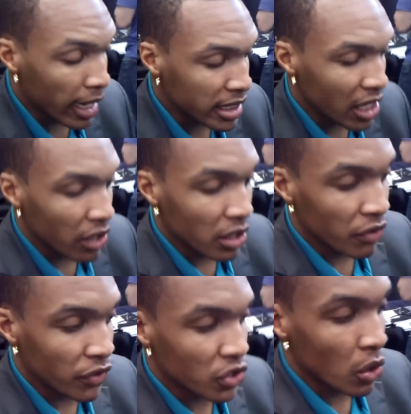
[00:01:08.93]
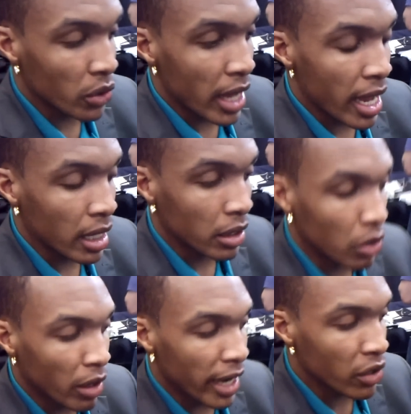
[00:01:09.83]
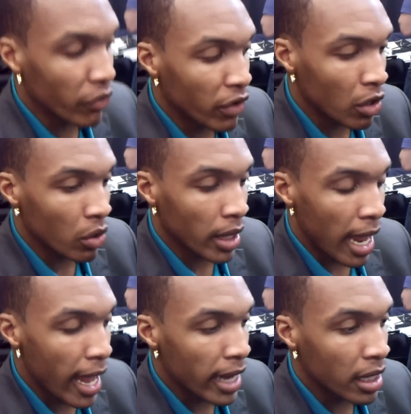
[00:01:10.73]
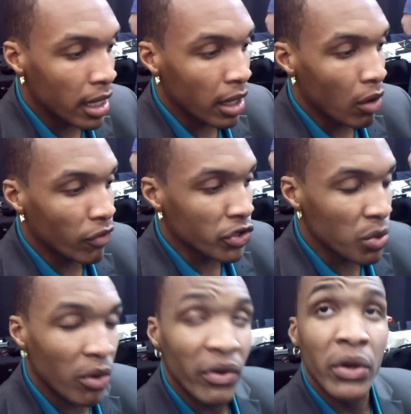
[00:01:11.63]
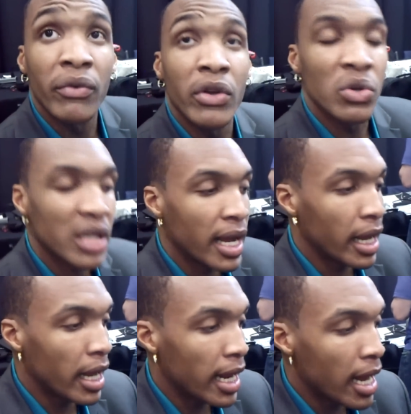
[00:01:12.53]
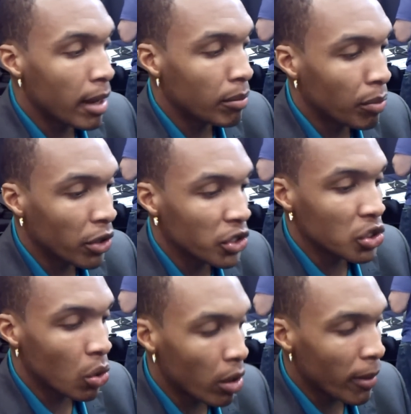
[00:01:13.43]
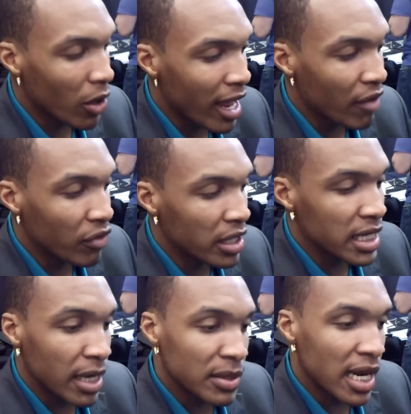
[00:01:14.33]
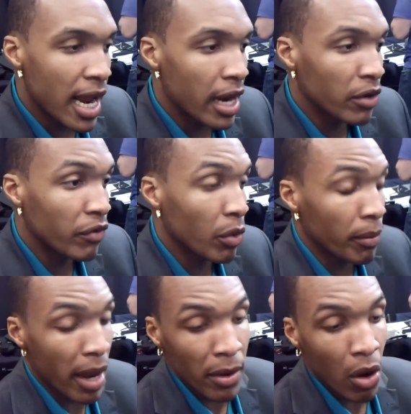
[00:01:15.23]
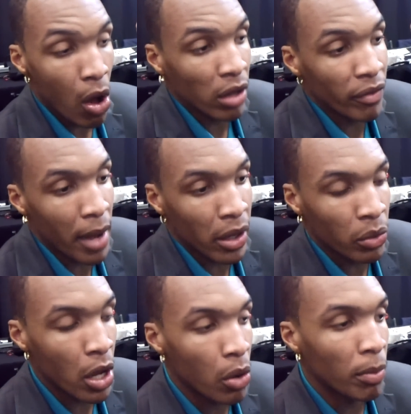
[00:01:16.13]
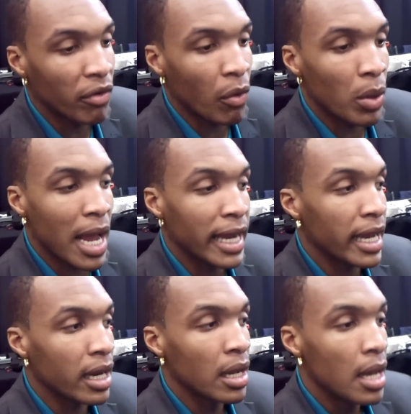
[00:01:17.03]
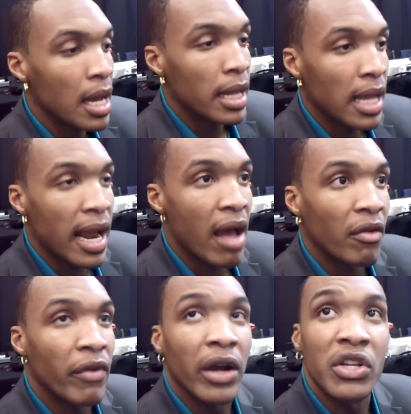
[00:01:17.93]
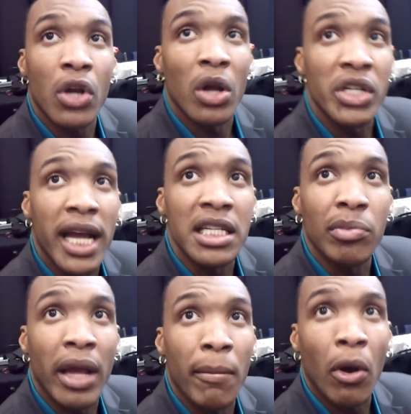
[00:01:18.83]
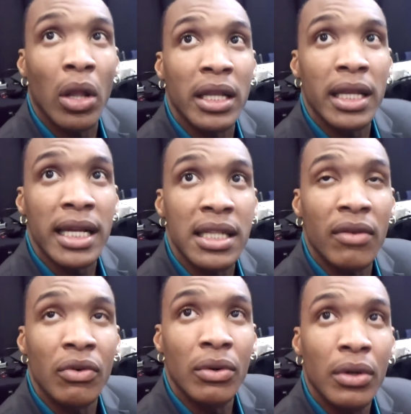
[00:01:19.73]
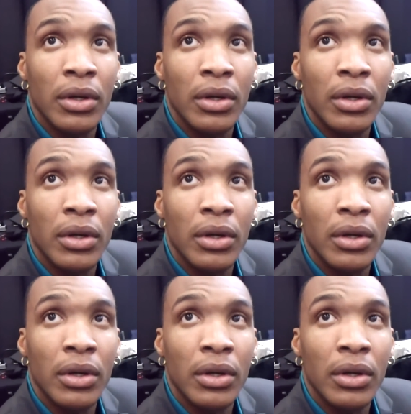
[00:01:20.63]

I can tell you this for sure, that interviewing, I had over 12 interviews, and I'm pretty sure about half of the teams that I interviewed, maybe all of them, I don't know, but from what I get, that I have a very strong chance of playing ball at the next level.